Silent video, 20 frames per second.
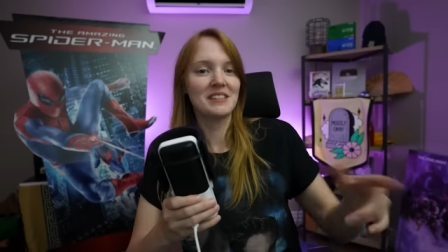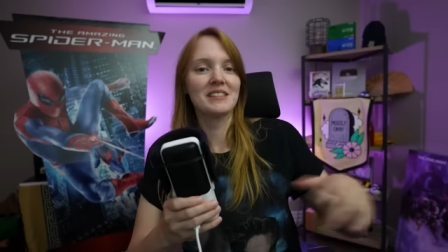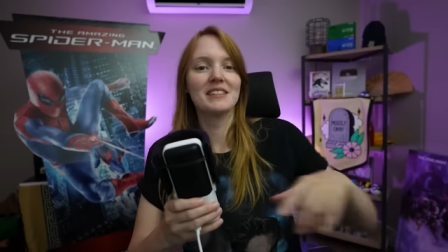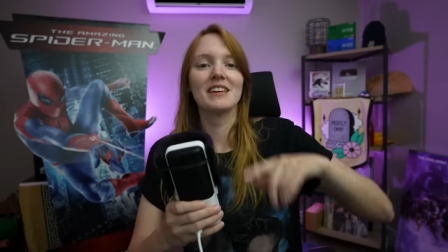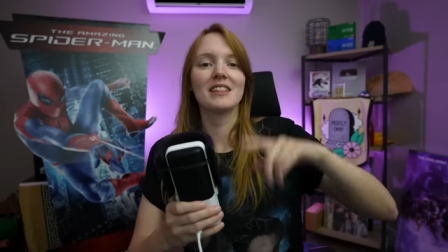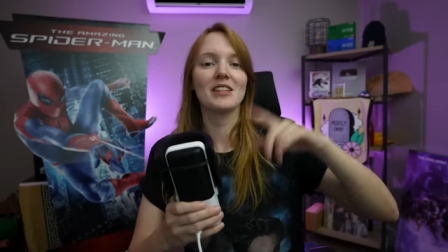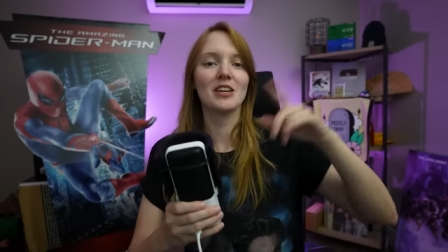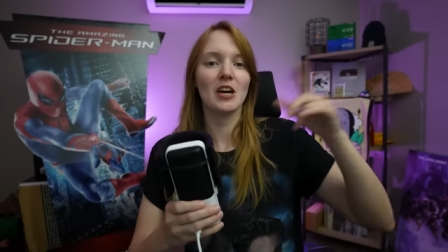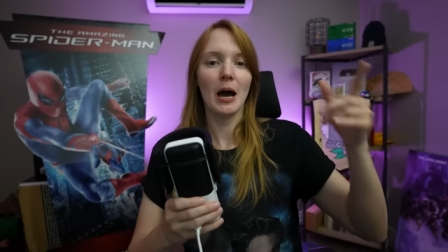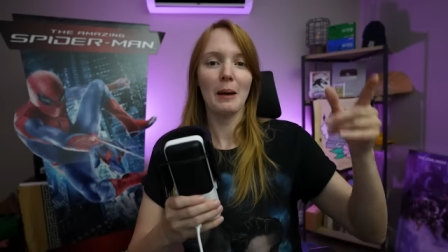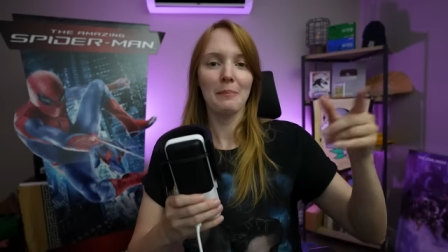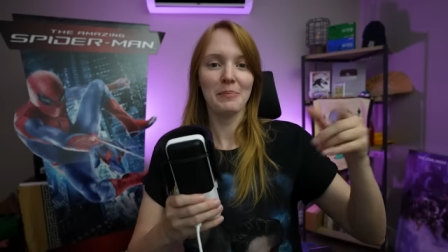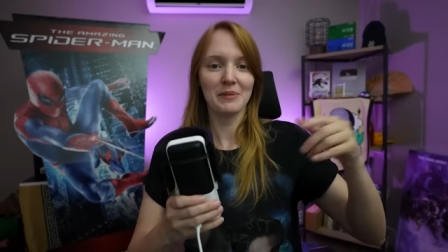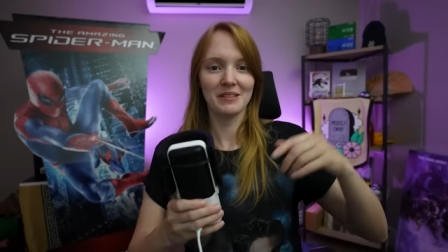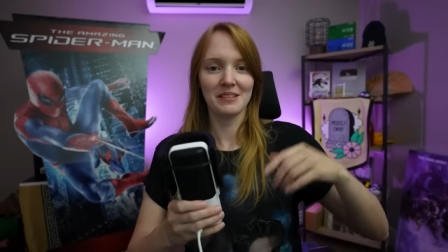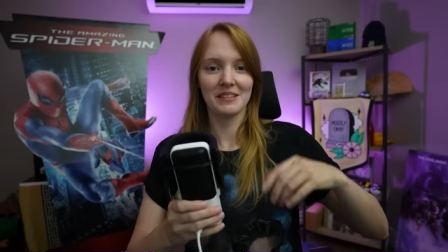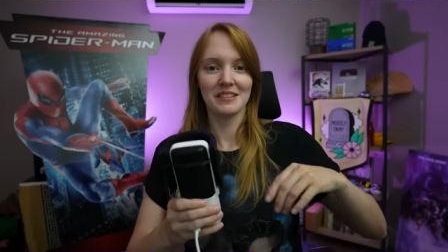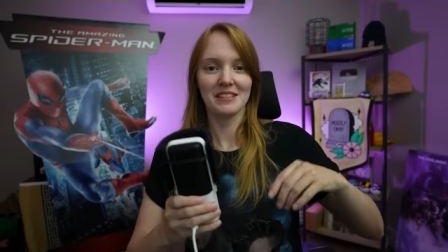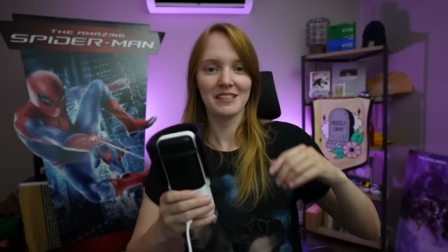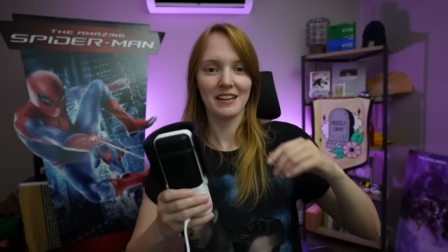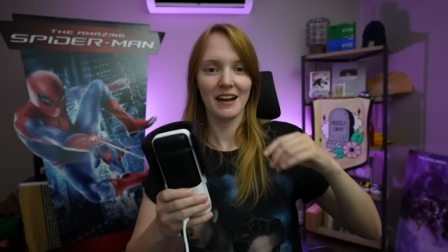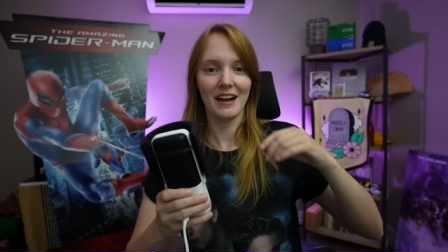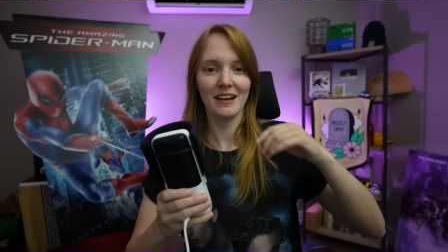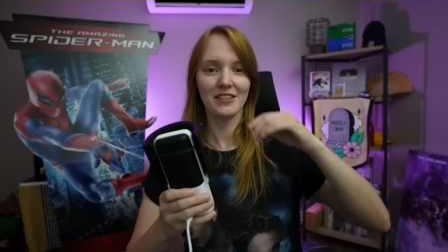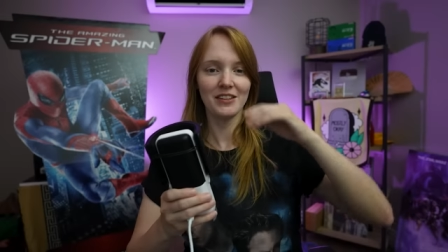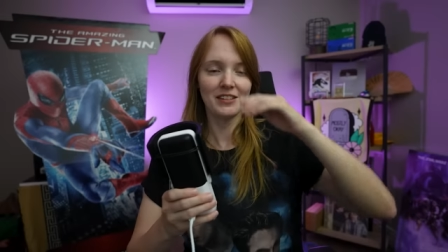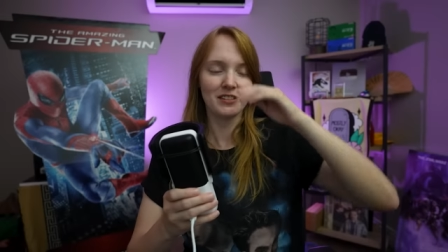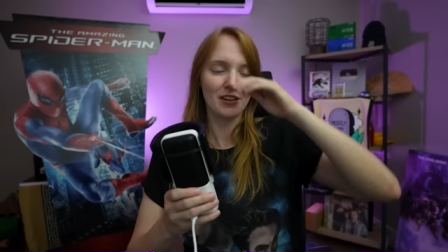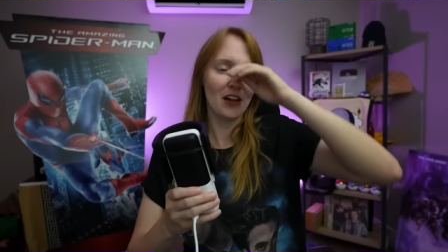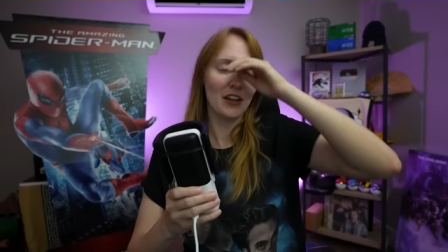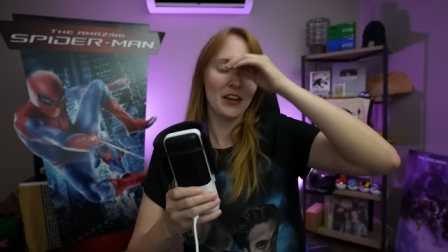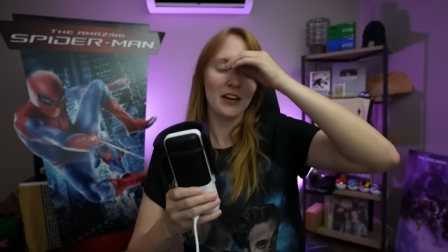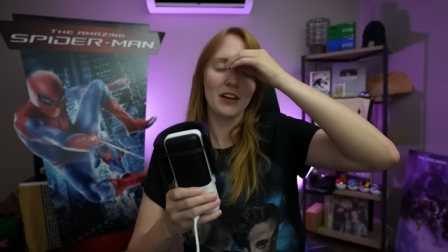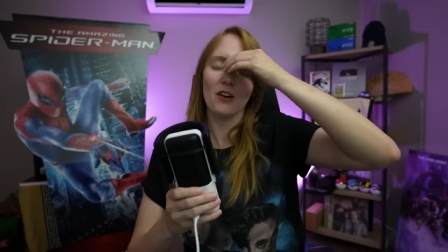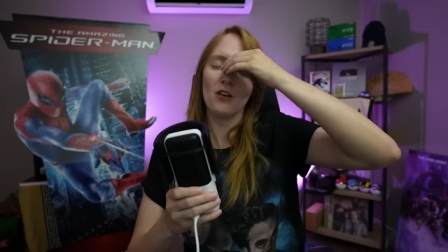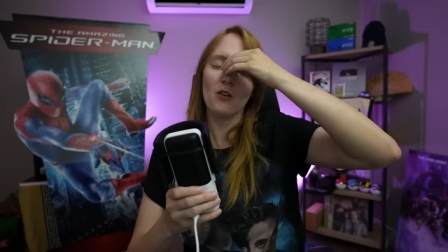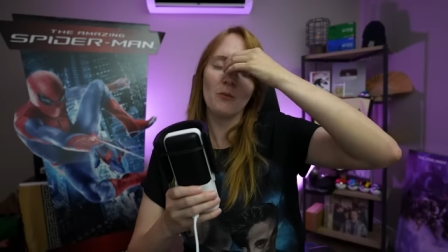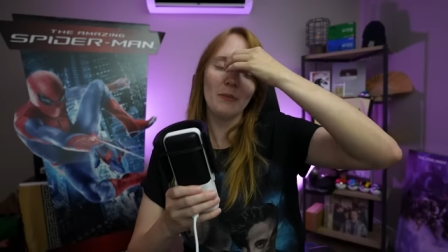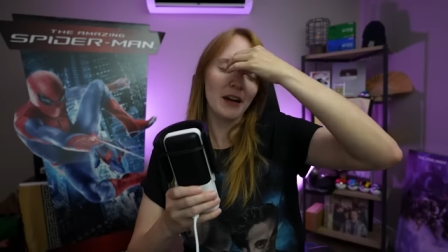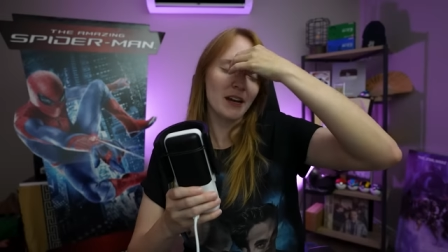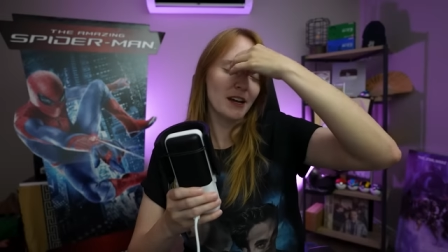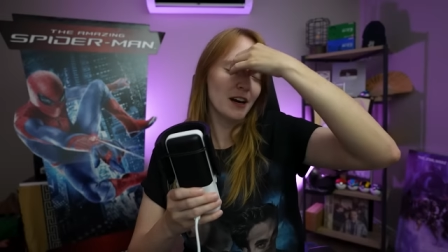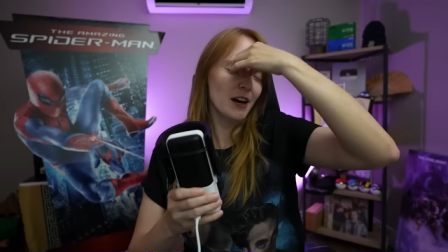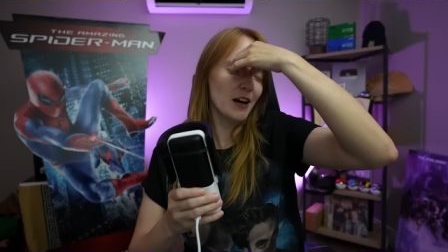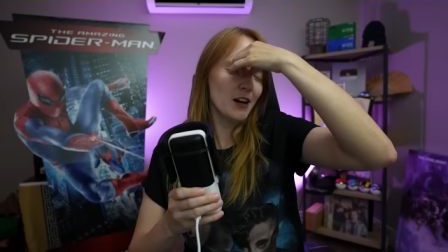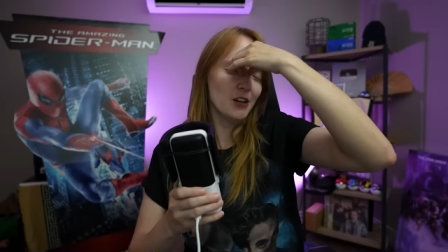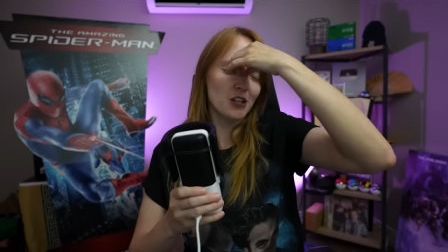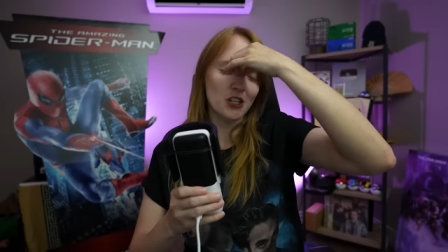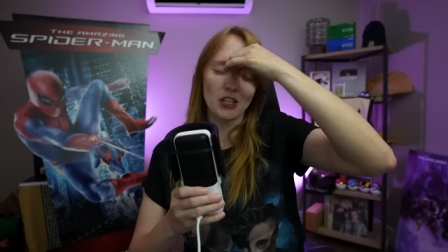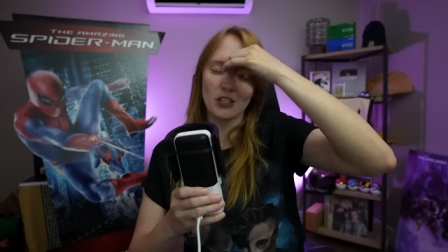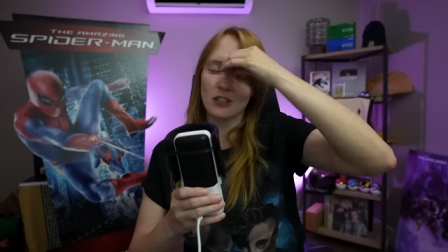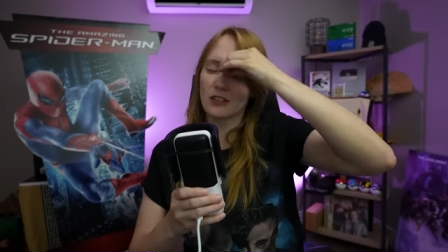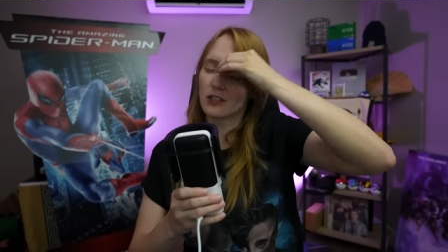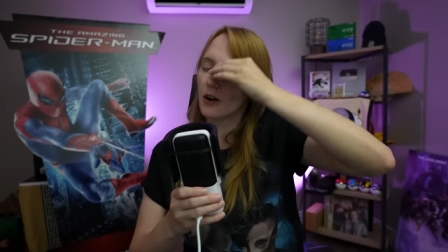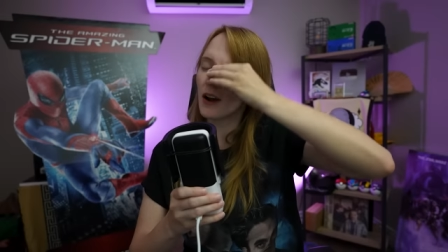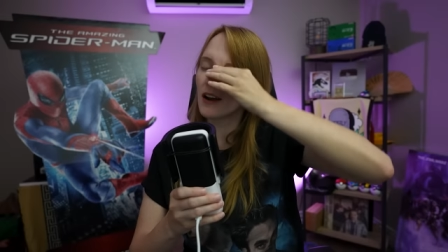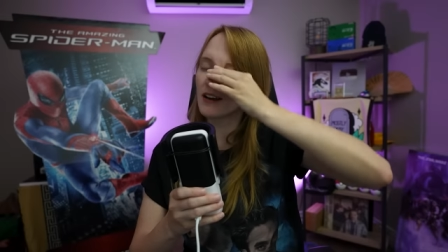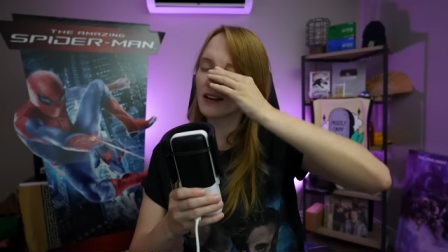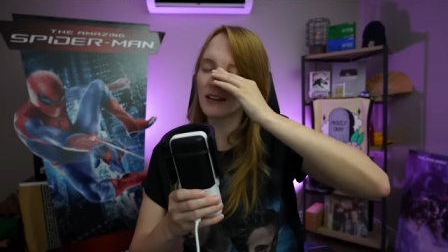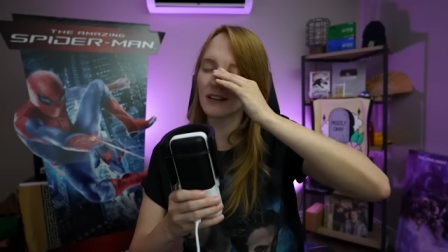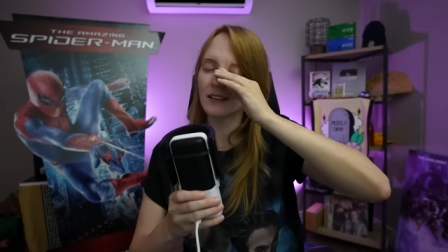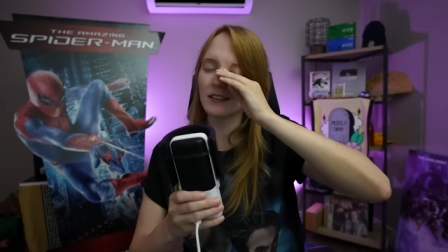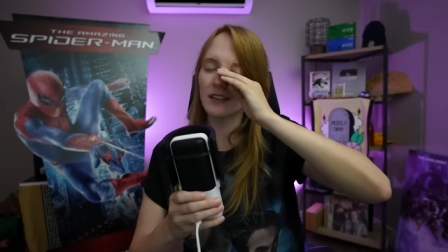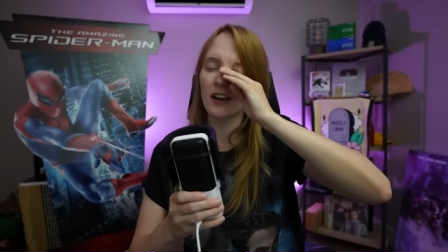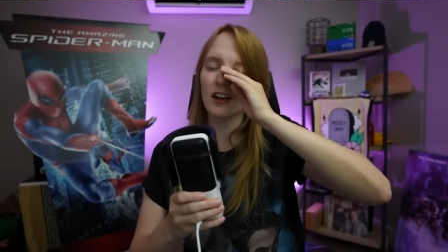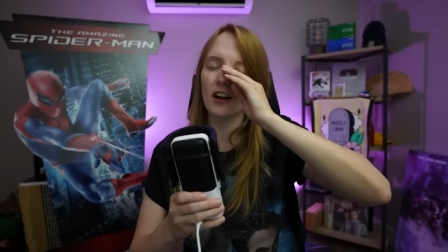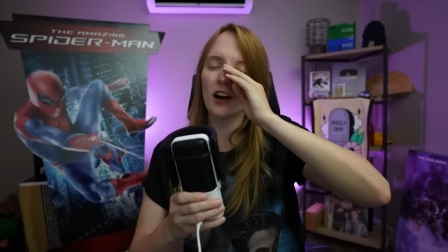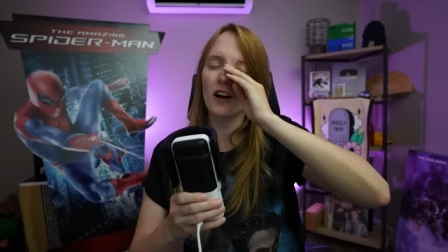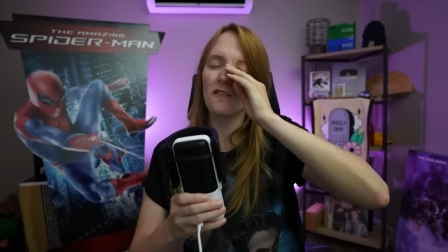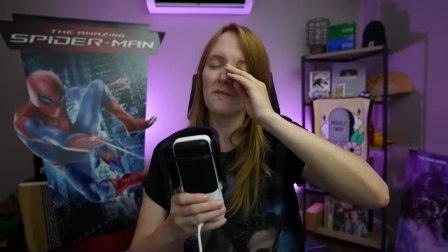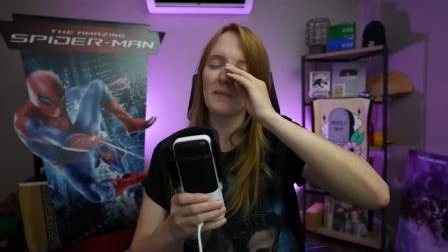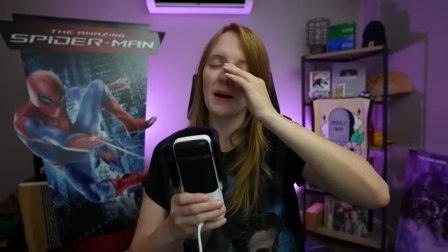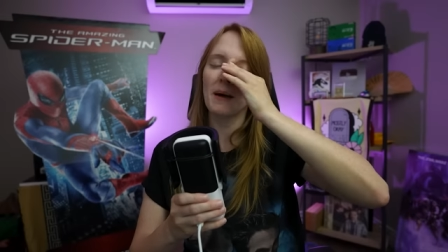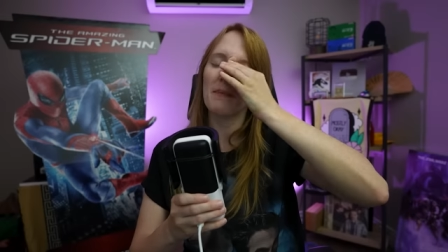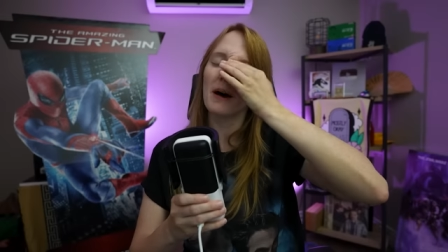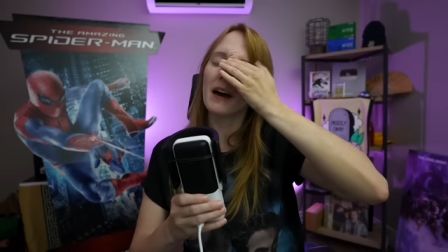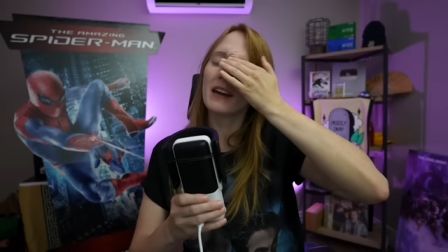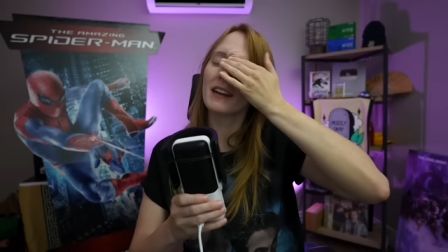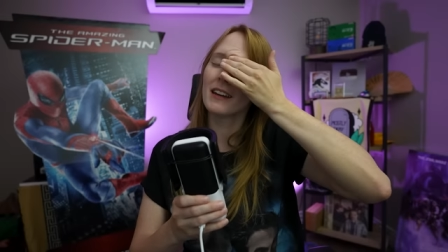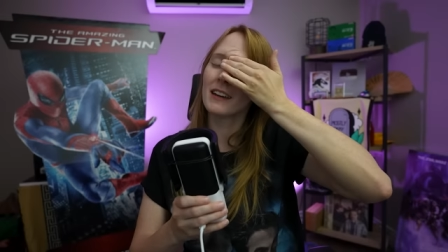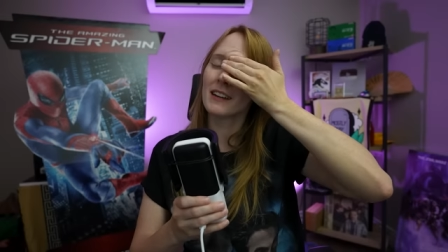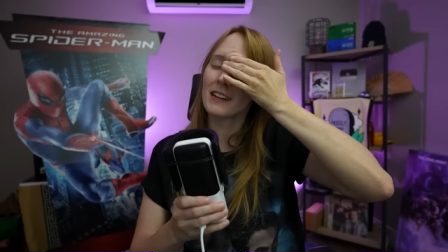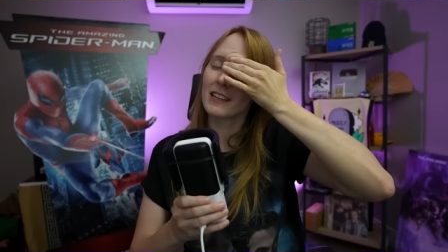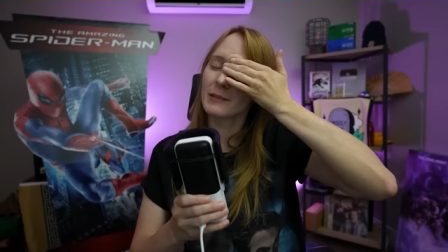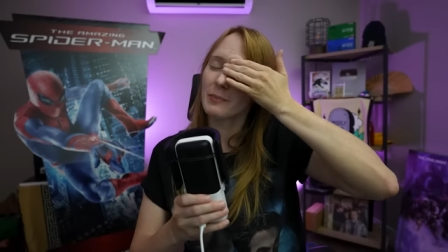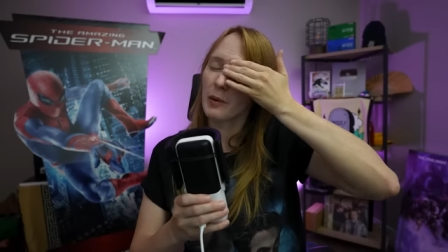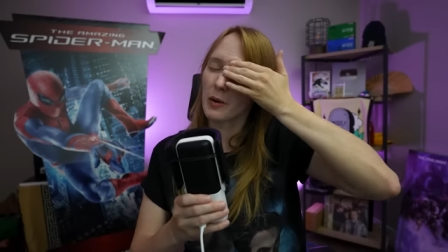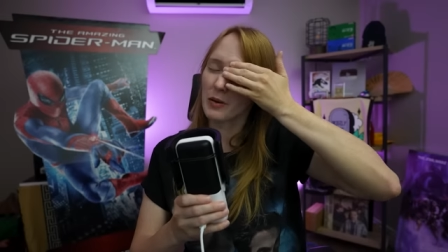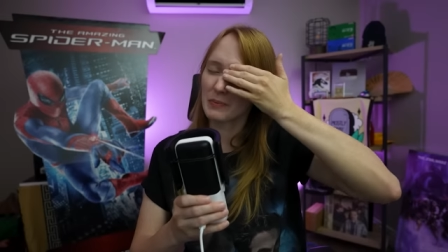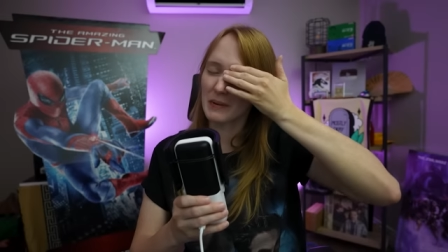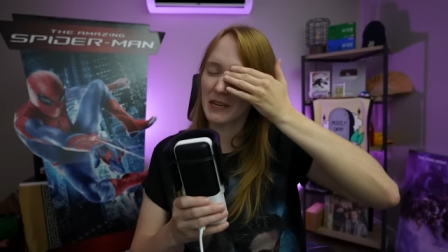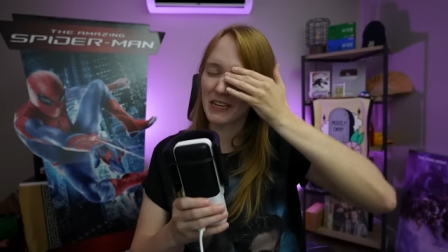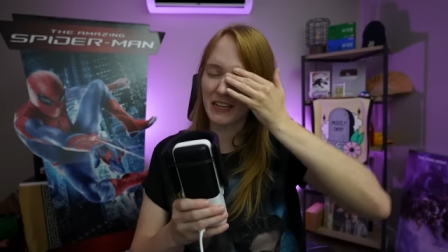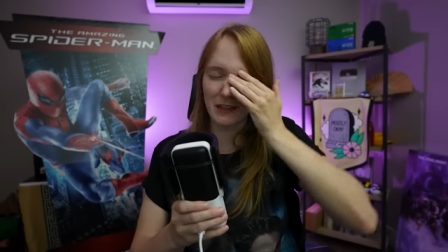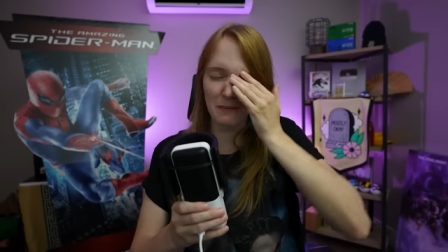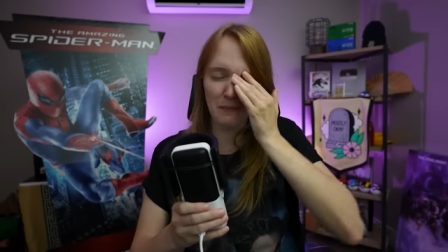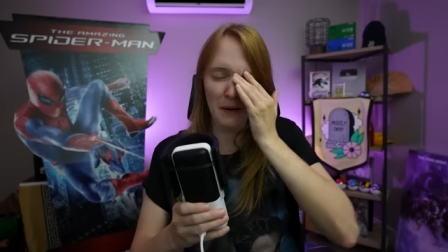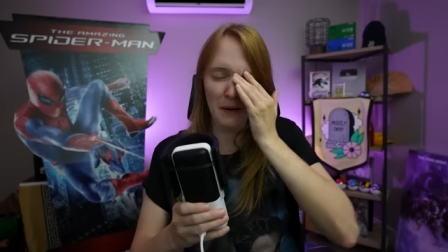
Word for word: is like the opposite side that's all like, oh my God, she's threatening to take all of my money and expose me to the